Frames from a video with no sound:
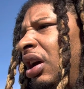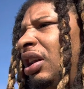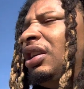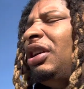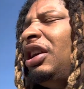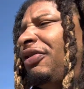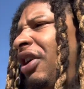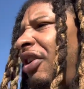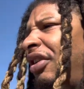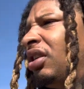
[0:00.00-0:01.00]
and he, he's
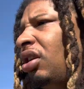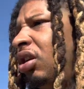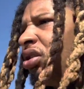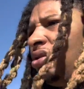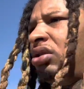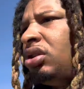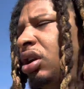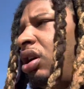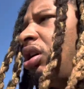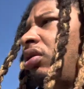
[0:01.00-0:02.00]
very. Uh, yeah,
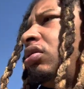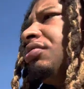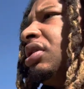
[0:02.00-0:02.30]
you know what